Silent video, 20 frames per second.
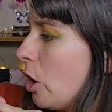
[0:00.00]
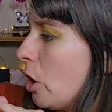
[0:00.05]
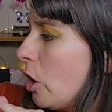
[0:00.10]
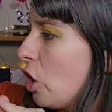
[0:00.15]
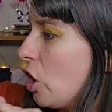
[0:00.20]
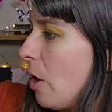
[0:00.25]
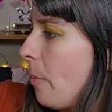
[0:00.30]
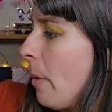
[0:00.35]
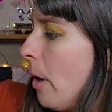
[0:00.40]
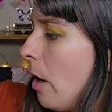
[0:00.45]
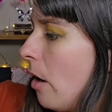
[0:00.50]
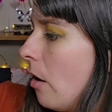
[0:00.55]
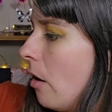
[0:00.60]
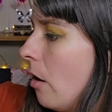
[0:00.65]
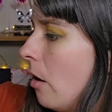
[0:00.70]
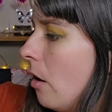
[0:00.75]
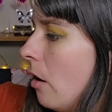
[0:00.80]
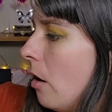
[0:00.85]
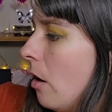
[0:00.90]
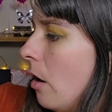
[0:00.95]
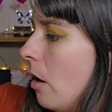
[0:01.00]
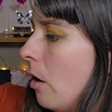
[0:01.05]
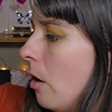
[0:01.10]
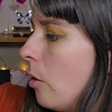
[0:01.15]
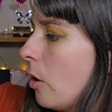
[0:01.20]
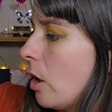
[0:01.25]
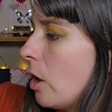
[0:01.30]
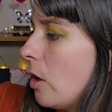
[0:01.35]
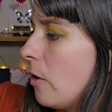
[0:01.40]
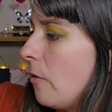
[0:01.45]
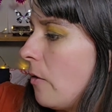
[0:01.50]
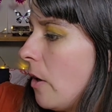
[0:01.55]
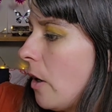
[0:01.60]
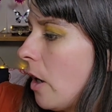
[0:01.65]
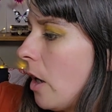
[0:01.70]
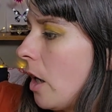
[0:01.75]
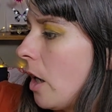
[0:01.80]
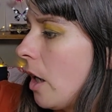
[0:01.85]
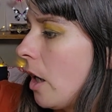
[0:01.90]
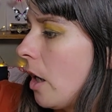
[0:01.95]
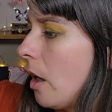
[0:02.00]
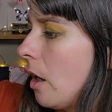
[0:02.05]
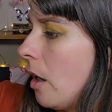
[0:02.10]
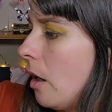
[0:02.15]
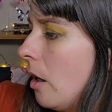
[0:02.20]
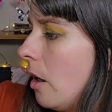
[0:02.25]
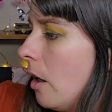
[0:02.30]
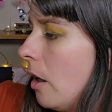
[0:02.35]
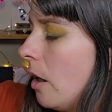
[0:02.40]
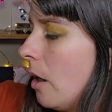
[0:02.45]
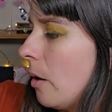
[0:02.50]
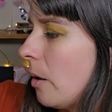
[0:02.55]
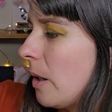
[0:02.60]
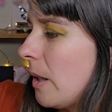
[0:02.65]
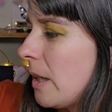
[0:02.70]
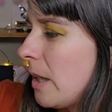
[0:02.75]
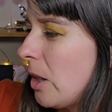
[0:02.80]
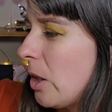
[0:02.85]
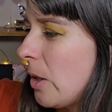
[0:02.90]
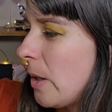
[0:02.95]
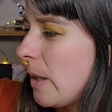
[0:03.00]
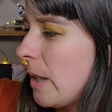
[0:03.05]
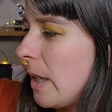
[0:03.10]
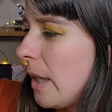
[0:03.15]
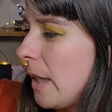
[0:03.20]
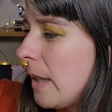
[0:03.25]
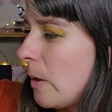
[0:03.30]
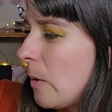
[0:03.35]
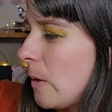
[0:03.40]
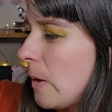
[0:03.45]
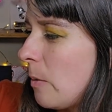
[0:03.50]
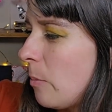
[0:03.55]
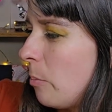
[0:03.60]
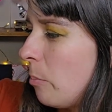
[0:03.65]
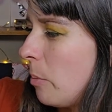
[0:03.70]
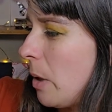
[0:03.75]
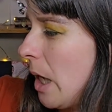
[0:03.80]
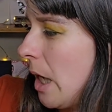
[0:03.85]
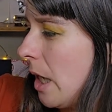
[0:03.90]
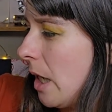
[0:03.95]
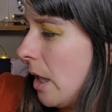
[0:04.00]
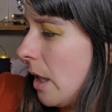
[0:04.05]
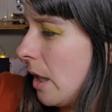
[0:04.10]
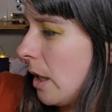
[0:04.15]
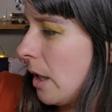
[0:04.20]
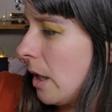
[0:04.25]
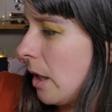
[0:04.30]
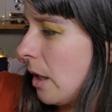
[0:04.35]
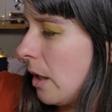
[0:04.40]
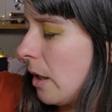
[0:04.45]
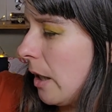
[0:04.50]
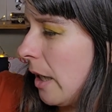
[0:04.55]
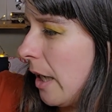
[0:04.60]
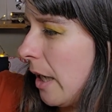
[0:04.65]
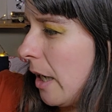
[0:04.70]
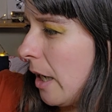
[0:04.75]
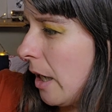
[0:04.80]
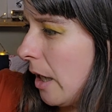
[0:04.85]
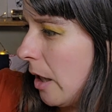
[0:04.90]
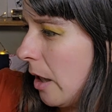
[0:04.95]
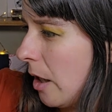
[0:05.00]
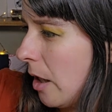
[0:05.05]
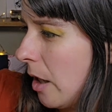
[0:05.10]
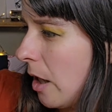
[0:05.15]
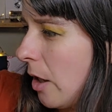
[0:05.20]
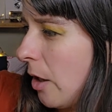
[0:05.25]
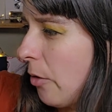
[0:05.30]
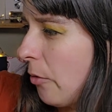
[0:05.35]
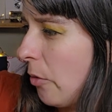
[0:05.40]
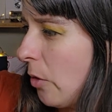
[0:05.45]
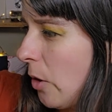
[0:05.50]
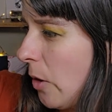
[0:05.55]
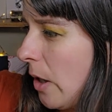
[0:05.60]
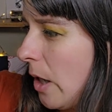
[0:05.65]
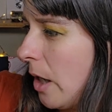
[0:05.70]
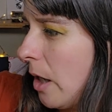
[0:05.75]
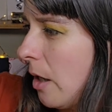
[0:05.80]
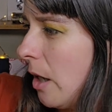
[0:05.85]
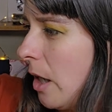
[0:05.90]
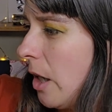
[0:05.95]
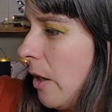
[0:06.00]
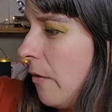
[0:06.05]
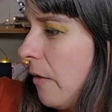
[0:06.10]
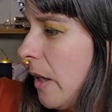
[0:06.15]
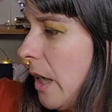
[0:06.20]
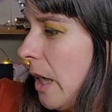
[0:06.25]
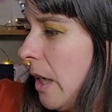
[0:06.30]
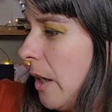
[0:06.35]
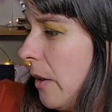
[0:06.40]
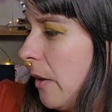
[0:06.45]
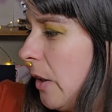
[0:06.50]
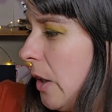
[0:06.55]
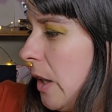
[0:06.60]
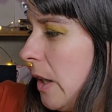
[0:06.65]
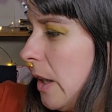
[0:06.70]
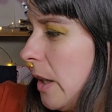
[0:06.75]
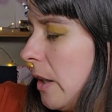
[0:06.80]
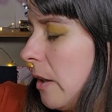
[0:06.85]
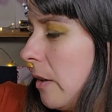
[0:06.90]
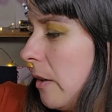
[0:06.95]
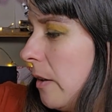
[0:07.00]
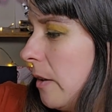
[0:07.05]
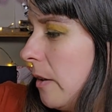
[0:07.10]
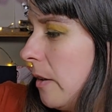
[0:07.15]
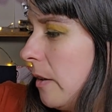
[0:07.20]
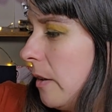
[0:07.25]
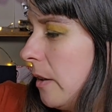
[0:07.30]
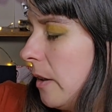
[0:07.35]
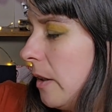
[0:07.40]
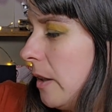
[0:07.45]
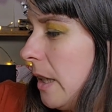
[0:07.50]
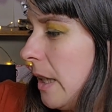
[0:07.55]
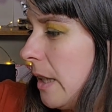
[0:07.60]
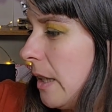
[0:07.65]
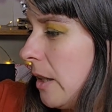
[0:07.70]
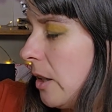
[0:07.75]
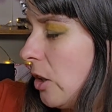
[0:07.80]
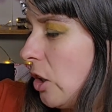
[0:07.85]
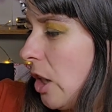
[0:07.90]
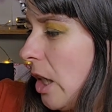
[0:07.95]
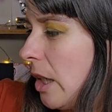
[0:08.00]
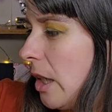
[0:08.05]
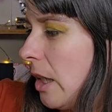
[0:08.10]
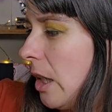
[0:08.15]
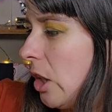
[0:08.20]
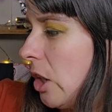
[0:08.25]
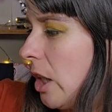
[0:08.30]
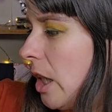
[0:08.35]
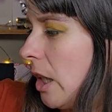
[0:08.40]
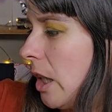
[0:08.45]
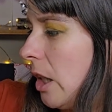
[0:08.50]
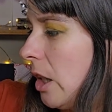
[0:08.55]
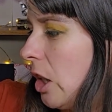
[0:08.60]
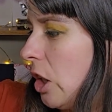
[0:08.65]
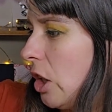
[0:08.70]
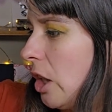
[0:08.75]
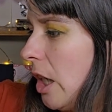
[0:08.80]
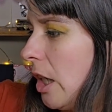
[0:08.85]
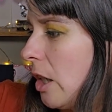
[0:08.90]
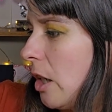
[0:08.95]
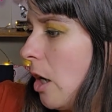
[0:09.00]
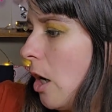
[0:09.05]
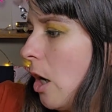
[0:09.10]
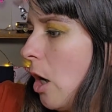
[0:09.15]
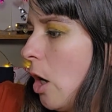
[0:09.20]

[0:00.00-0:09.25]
shimmer, we're going to do fungi, because it looks like it's got some pink like glitter going through there, and I think this shade and this shade and this shade